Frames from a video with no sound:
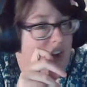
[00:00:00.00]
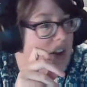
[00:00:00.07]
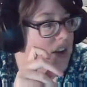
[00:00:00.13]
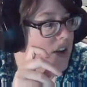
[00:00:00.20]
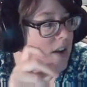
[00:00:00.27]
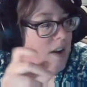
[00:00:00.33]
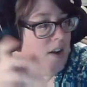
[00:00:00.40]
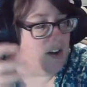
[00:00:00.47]

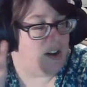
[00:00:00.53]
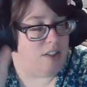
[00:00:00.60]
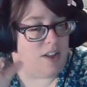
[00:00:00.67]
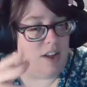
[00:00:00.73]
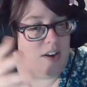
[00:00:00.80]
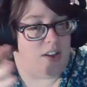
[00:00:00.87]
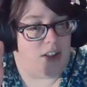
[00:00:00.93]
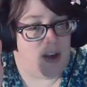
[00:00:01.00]
And at the
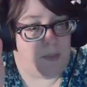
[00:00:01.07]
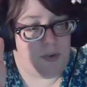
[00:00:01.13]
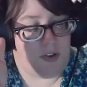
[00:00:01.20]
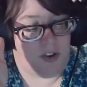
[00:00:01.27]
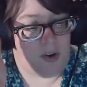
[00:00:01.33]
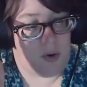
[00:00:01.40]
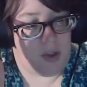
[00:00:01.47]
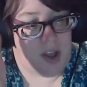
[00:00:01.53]
end of the
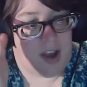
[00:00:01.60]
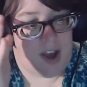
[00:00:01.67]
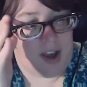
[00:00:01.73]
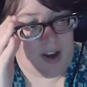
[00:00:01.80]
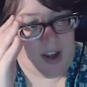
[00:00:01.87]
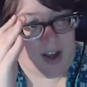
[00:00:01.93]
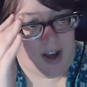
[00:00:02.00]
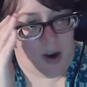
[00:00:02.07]
episode, they head
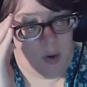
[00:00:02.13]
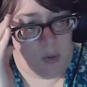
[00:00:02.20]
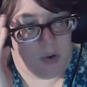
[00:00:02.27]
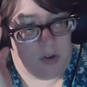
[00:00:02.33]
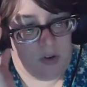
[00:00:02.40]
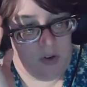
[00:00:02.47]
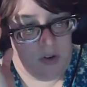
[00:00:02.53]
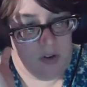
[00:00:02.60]

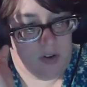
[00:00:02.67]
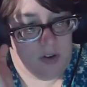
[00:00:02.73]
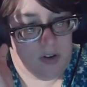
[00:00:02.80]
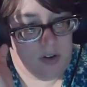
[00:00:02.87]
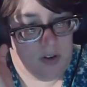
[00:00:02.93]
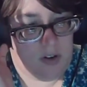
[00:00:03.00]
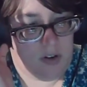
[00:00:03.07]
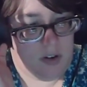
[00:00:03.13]
out
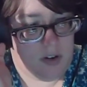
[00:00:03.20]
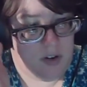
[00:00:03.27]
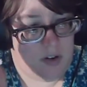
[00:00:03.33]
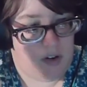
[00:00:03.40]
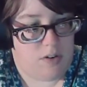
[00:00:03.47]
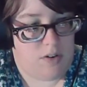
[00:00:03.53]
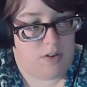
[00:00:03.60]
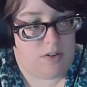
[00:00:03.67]

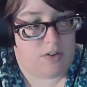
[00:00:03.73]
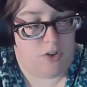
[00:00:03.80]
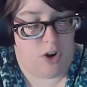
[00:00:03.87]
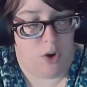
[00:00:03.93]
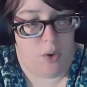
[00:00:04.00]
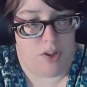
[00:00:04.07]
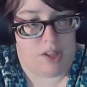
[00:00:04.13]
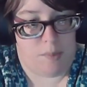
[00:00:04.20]
to
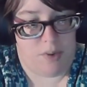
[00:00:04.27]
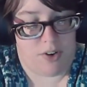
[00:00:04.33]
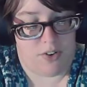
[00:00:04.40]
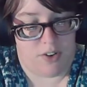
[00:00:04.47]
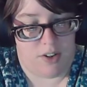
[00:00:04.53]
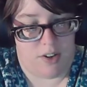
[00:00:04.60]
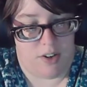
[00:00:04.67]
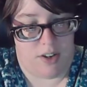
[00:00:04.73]
go on that
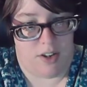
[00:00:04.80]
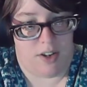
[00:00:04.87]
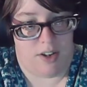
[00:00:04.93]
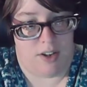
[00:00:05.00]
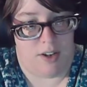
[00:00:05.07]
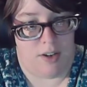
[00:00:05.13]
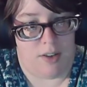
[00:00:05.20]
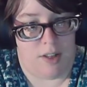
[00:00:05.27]
mission,
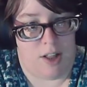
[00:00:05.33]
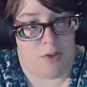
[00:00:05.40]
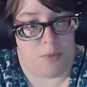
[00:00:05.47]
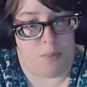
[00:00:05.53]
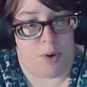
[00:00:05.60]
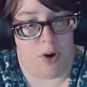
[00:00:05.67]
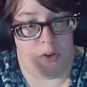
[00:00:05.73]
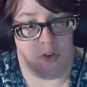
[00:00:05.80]
and that's when
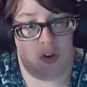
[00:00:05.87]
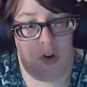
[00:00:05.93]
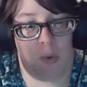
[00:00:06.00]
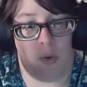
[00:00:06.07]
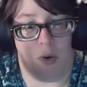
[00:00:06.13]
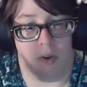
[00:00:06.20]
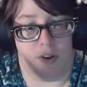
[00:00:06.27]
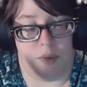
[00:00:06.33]
part two
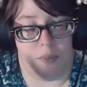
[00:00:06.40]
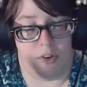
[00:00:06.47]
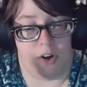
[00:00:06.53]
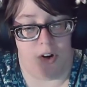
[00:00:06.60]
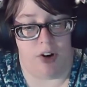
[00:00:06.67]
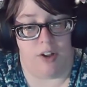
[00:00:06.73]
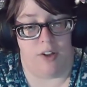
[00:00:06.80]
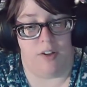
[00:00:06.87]
will end up
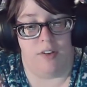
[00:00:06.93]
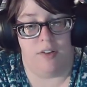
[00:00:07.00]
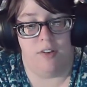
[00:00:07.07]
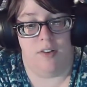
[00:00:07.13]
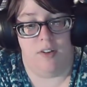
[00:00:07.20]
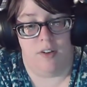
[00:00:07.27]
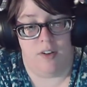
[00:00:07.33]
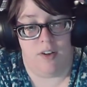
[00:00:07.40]
starting.
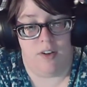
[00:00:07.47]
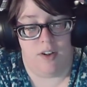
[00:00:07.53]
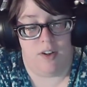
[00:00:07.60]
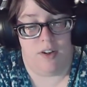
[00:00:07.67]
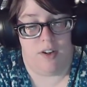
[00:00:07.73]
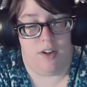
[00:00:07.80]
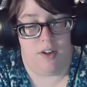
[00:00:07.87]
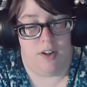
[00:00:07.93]

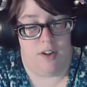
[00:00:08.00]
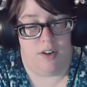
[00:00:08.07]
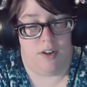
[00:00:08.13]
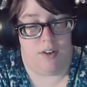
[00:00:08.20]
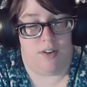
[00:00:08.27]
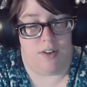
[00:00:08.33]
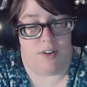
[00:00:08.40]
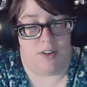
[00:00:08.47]

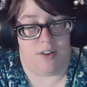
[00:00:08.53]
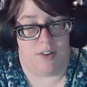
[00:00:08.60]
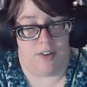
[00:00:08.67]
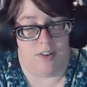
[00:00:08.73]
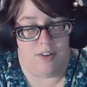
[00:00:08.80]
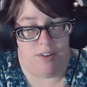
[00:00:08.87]
Oh, God.